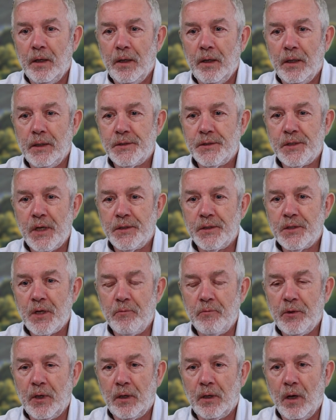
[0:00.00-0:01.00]
It said
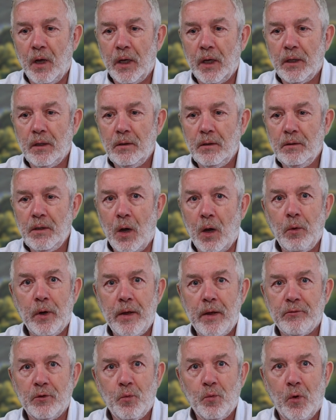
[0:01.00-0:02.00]
something like, no one
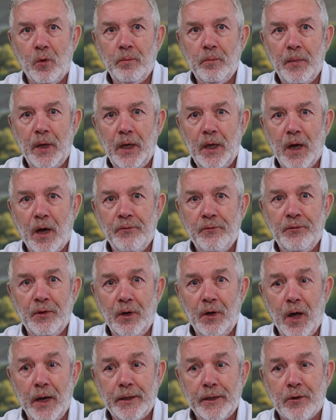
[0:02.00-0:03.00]
ever warned me, I feel
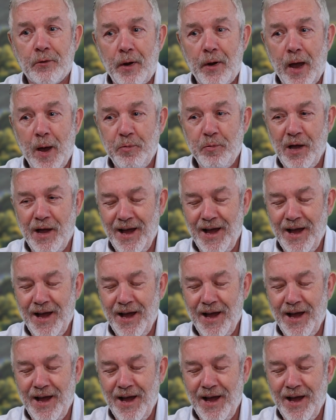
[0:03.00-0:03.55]
like crap.